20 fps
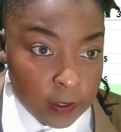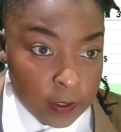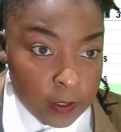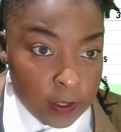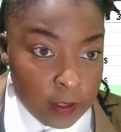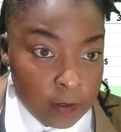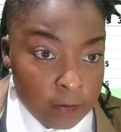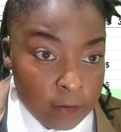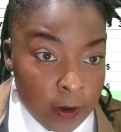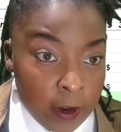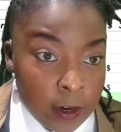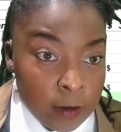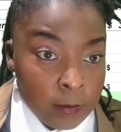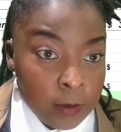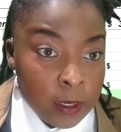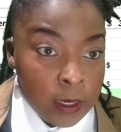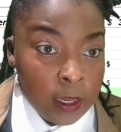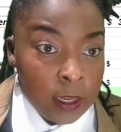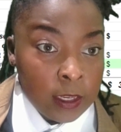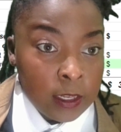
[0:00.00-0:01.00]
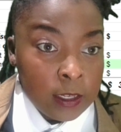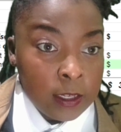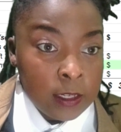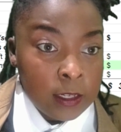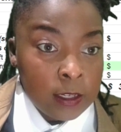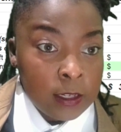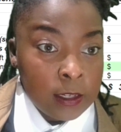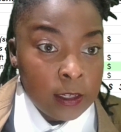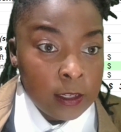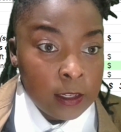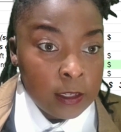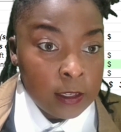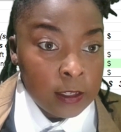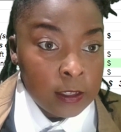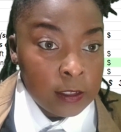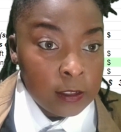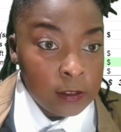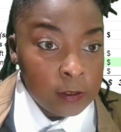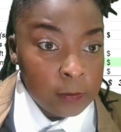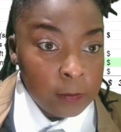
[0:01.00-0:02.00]
Environment
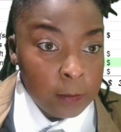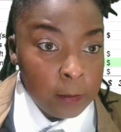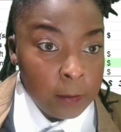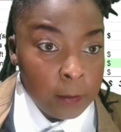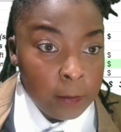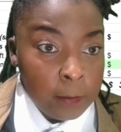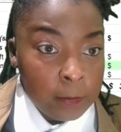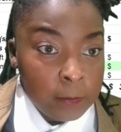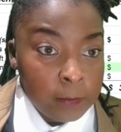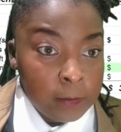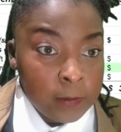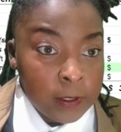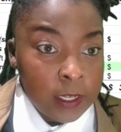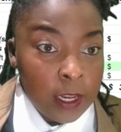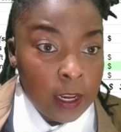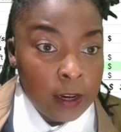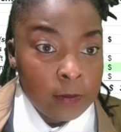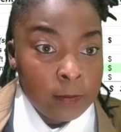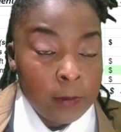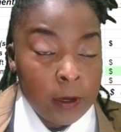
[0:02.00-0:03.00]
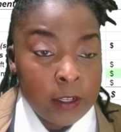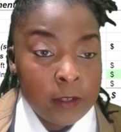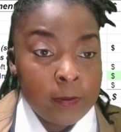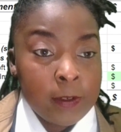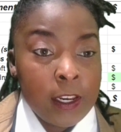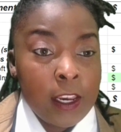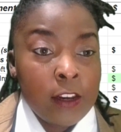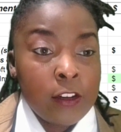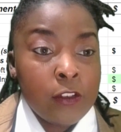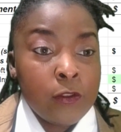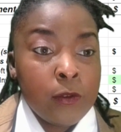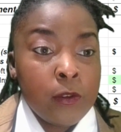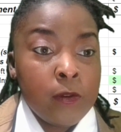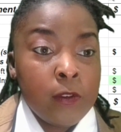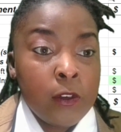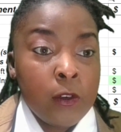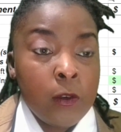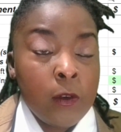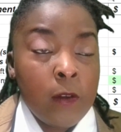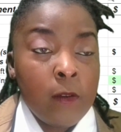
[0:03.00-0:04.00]
and site specification
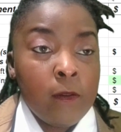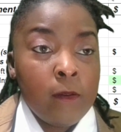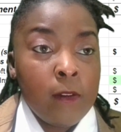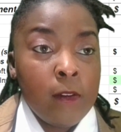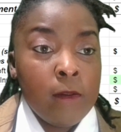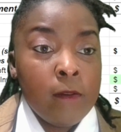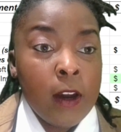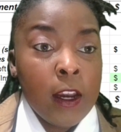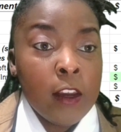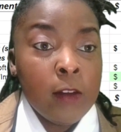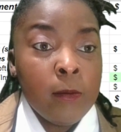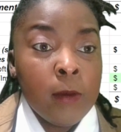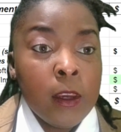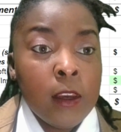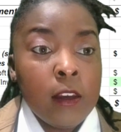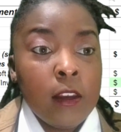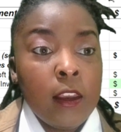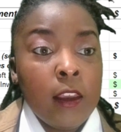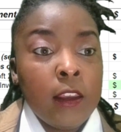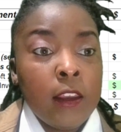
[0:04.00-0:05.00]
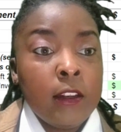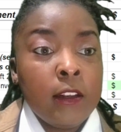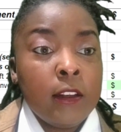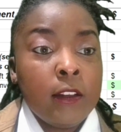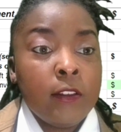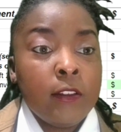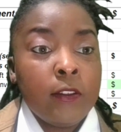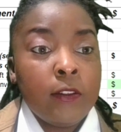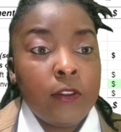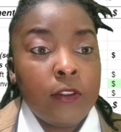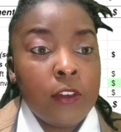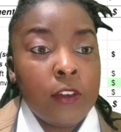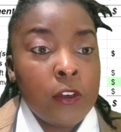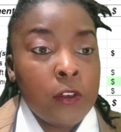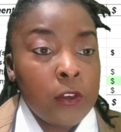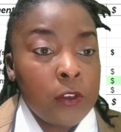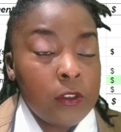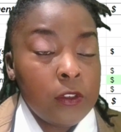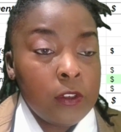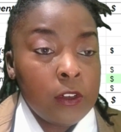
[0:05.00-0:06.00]
review. Environment and
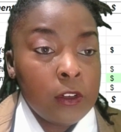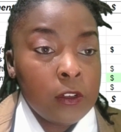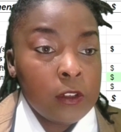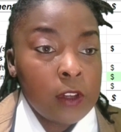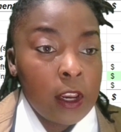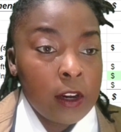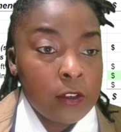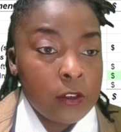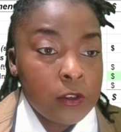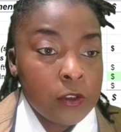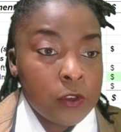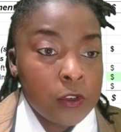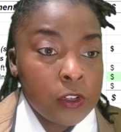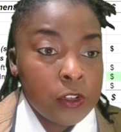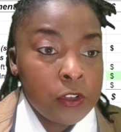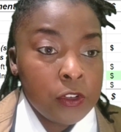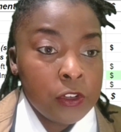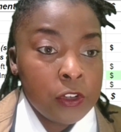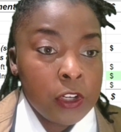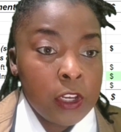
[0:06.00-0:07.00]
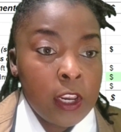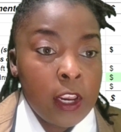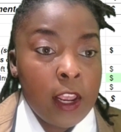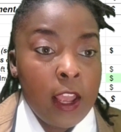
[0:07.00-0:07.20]
geotechnical engineering,